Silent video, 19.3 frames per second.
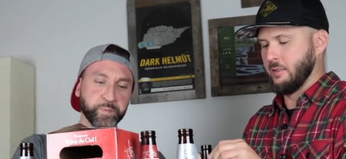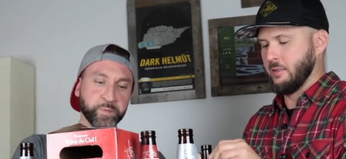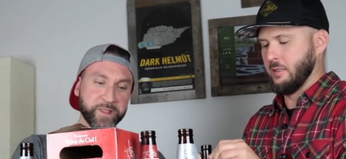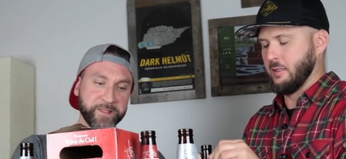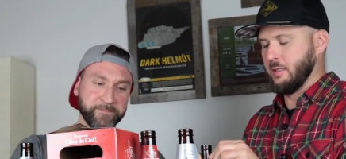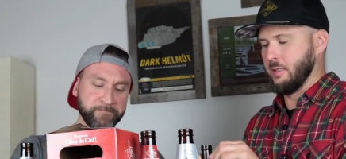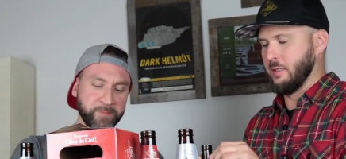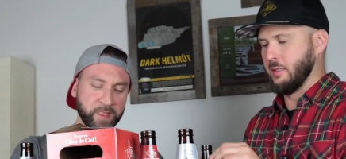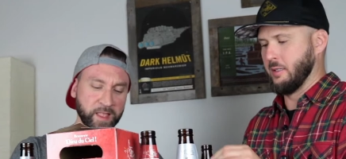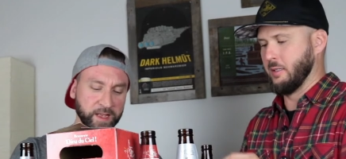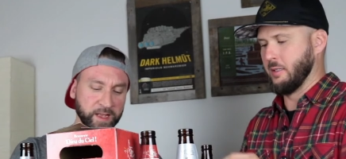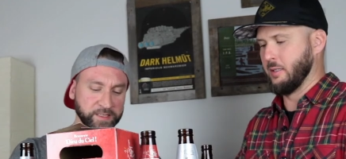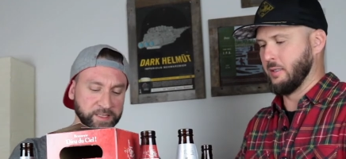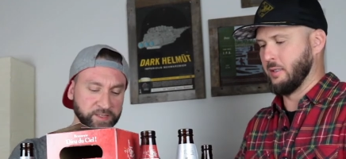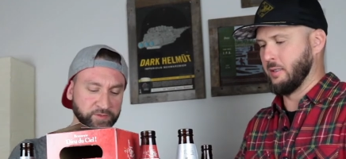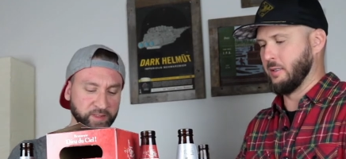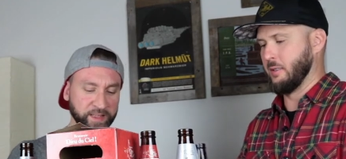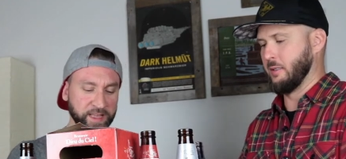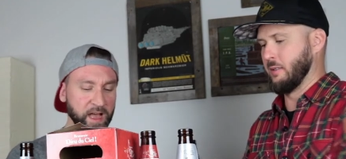Speaker 1: Because it's
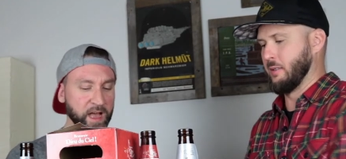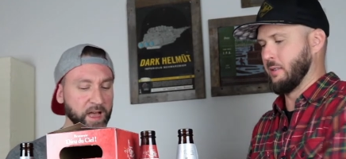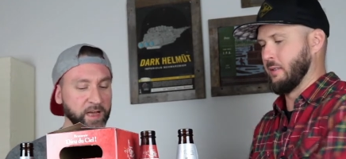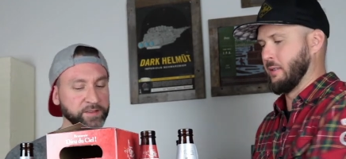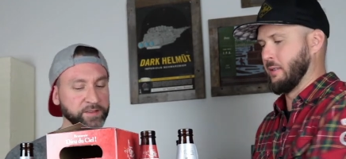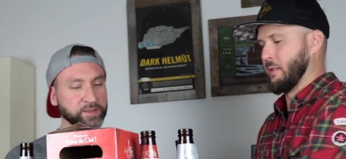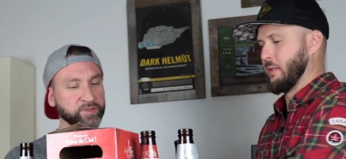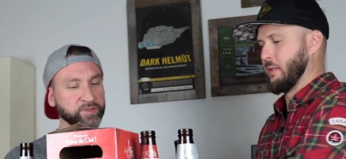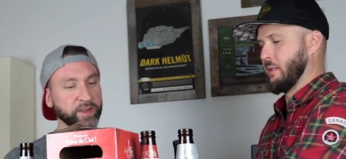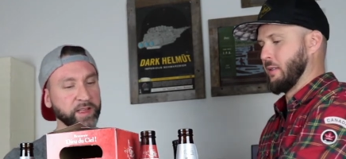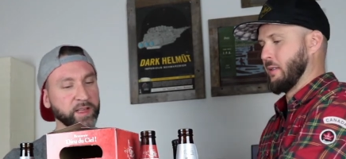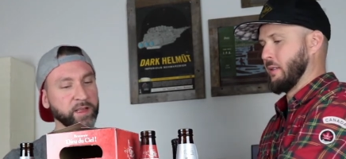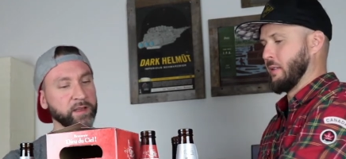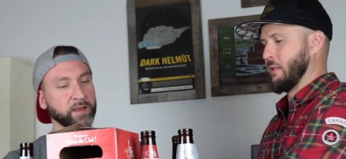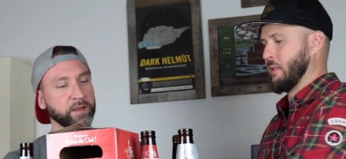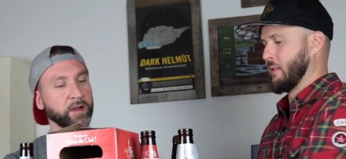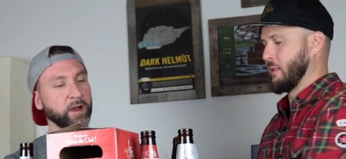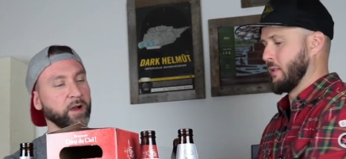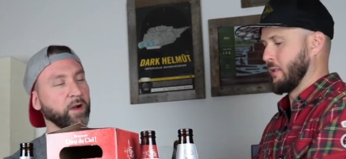really hard to drink
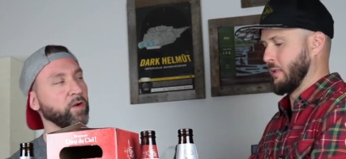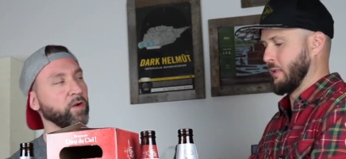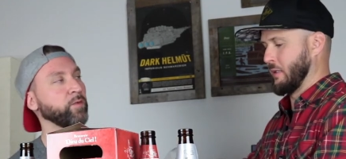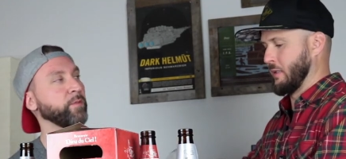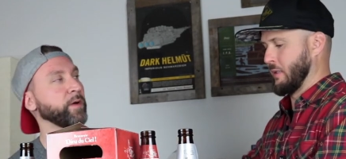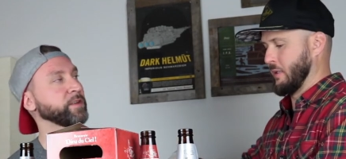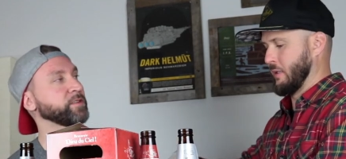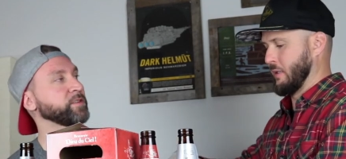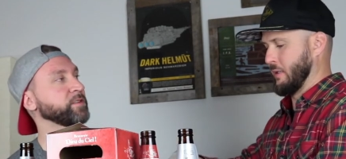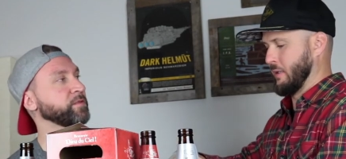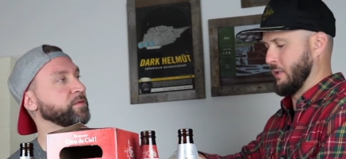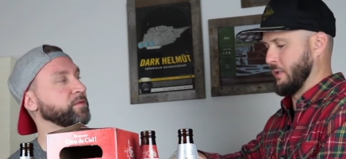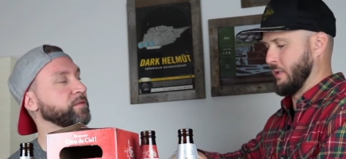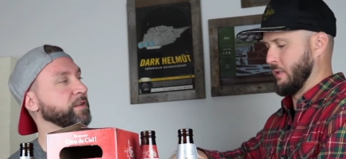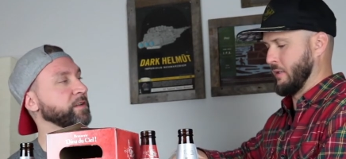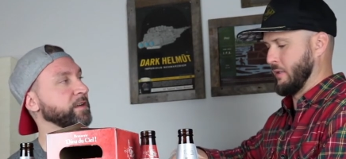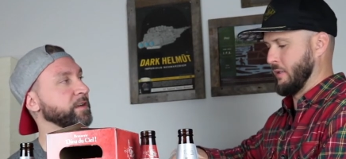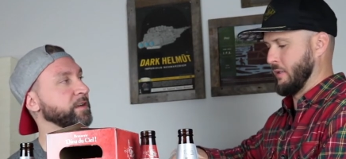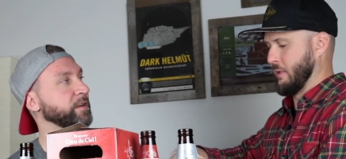a whole bunch of,
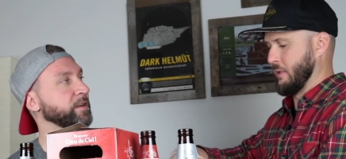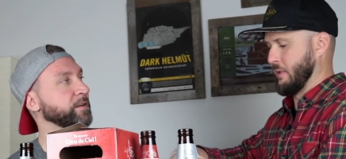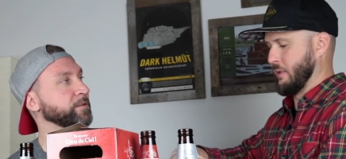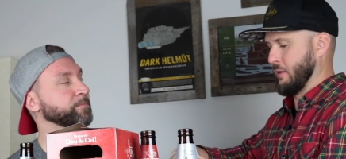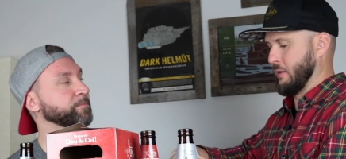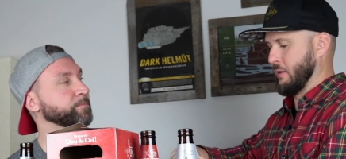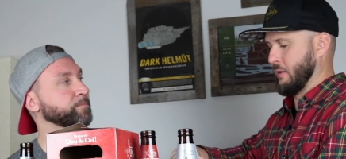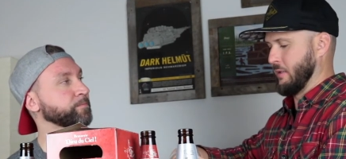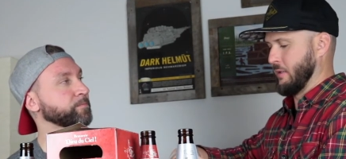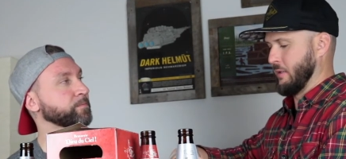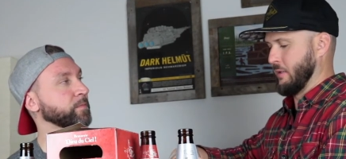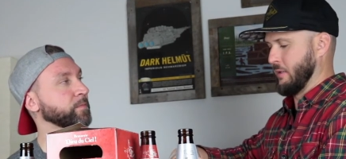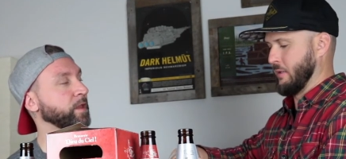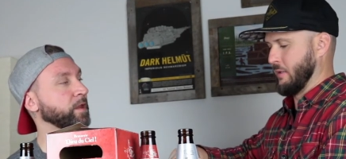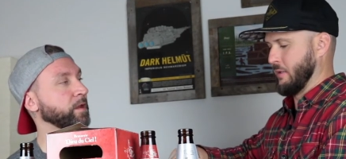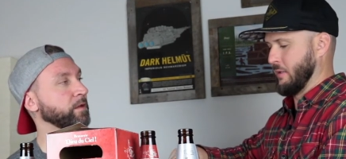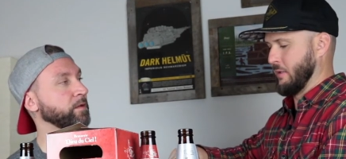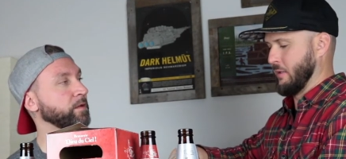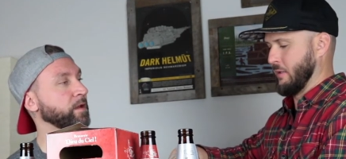
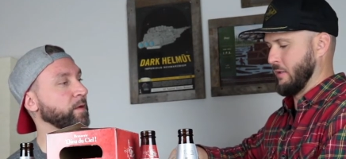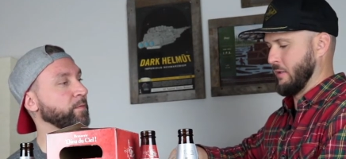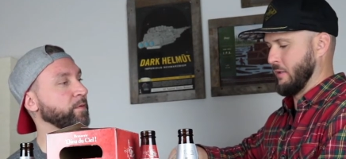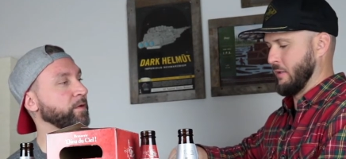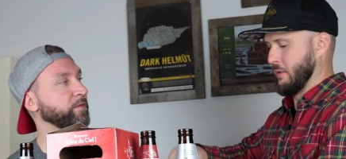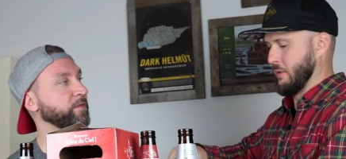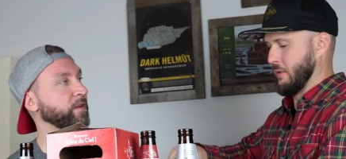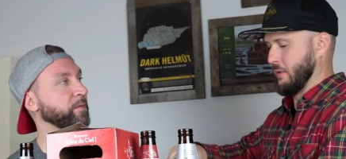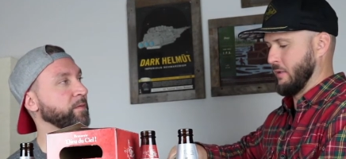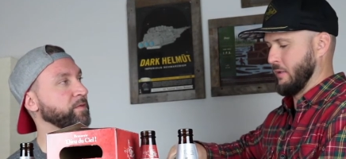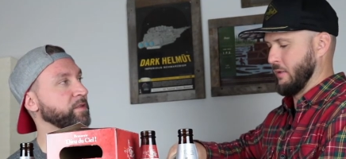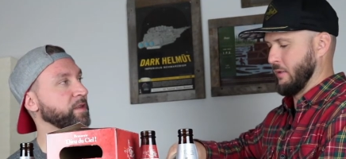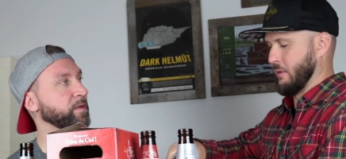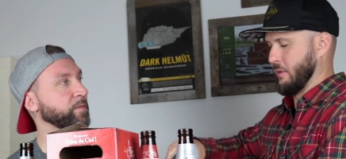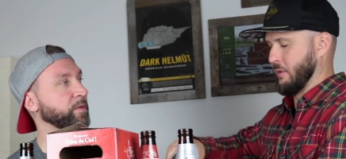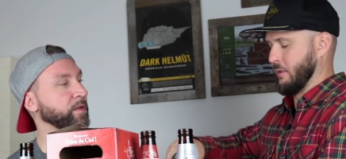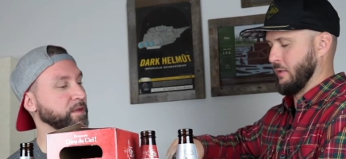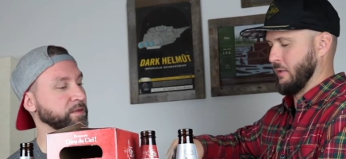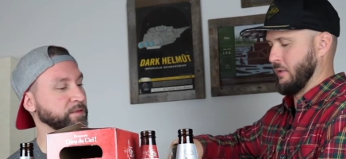9.5%
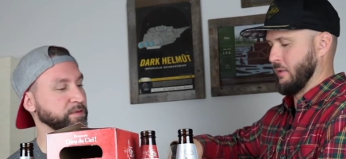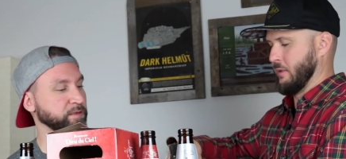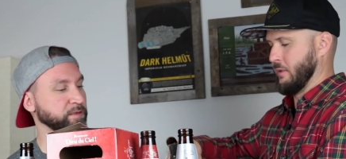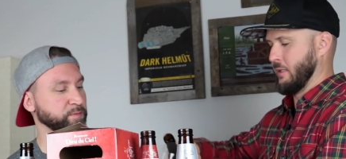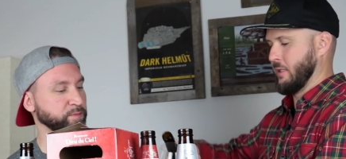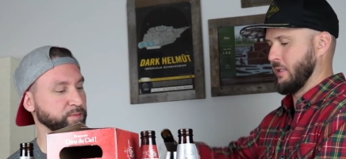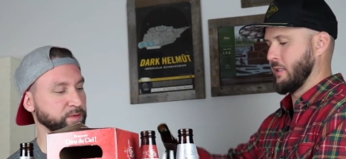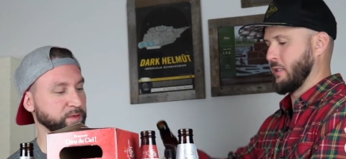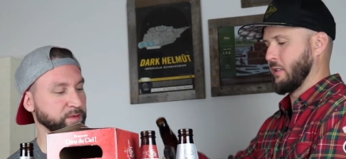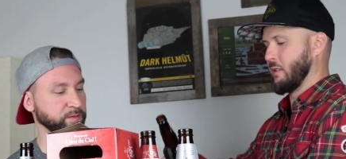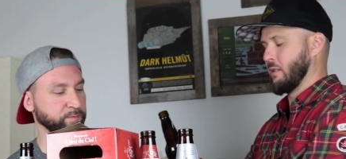beers. Is it